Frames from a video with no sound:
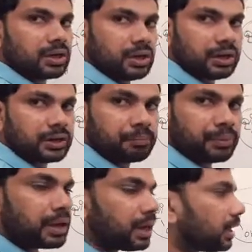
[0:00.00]

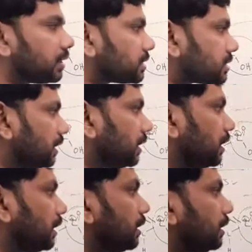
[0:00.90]
Clear? And see
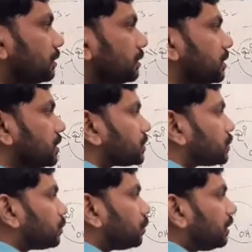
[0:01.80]
here,
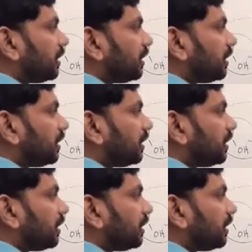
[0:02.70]
these two